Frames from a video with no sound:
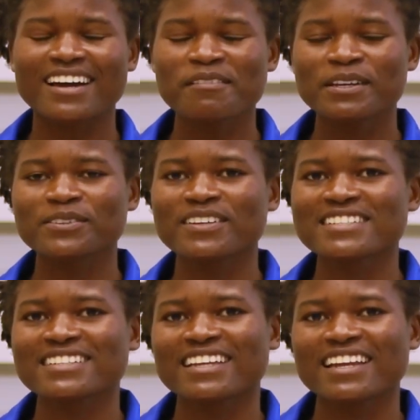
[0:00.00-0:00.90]
come and do
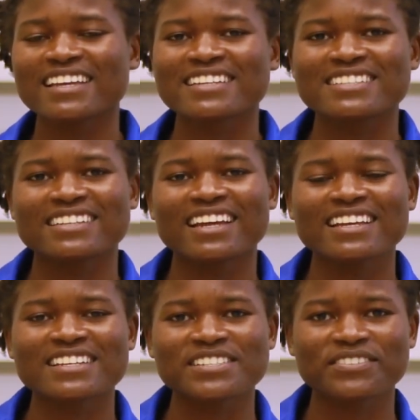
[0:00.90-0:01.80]
engineering.
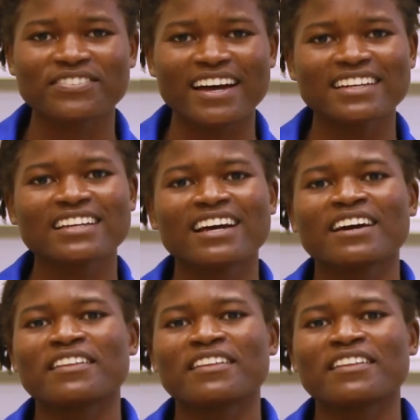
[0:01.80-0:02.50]
Engineering is fun.